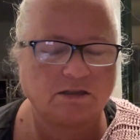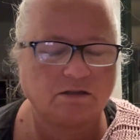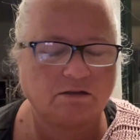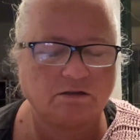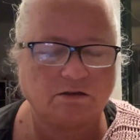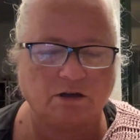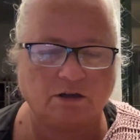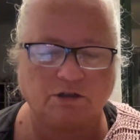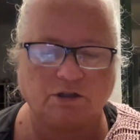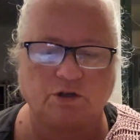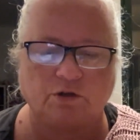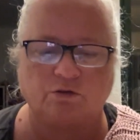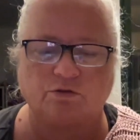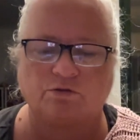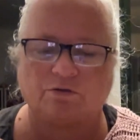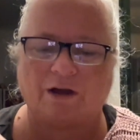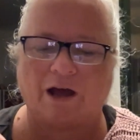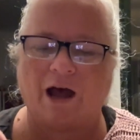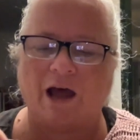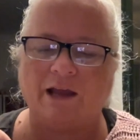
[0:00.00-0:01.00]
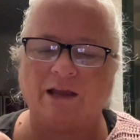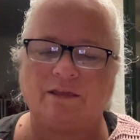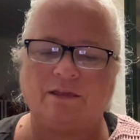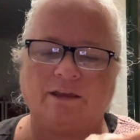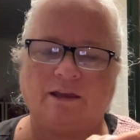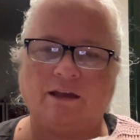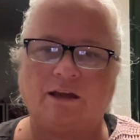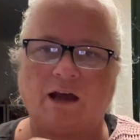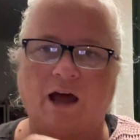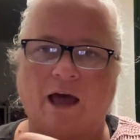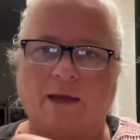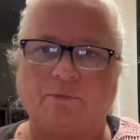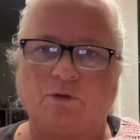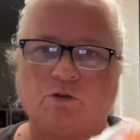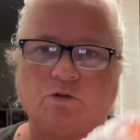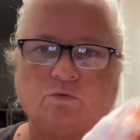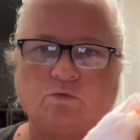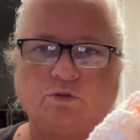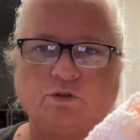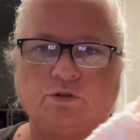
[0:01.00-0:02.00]
not good. So I think I'm
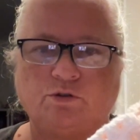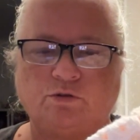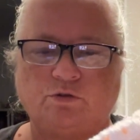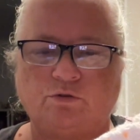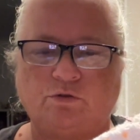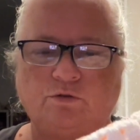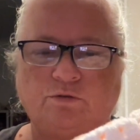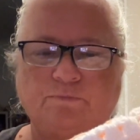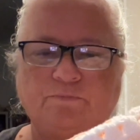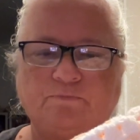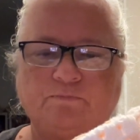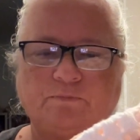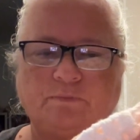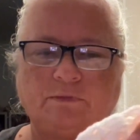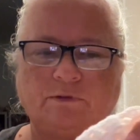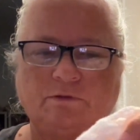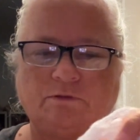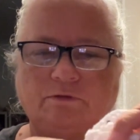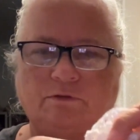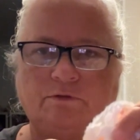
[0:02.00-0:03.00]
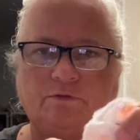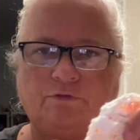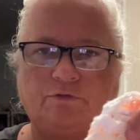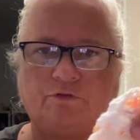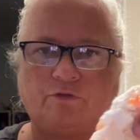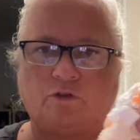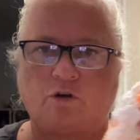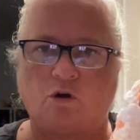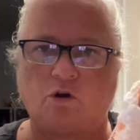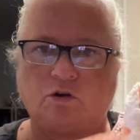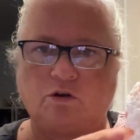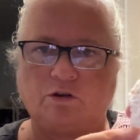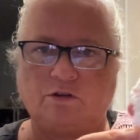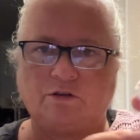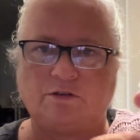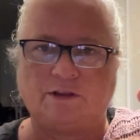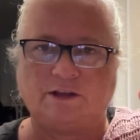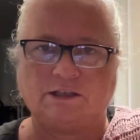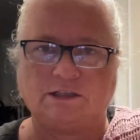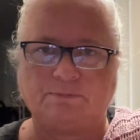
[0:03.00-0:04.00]
going to frog
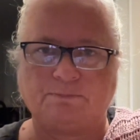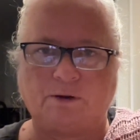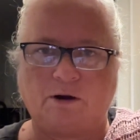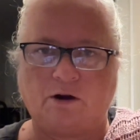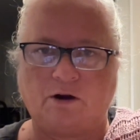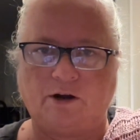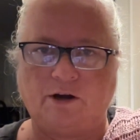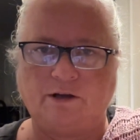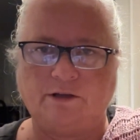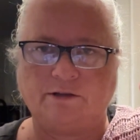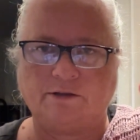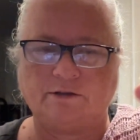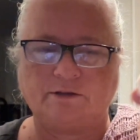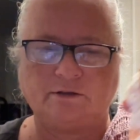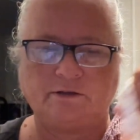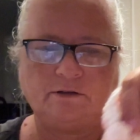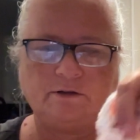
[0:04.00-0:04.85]
this part,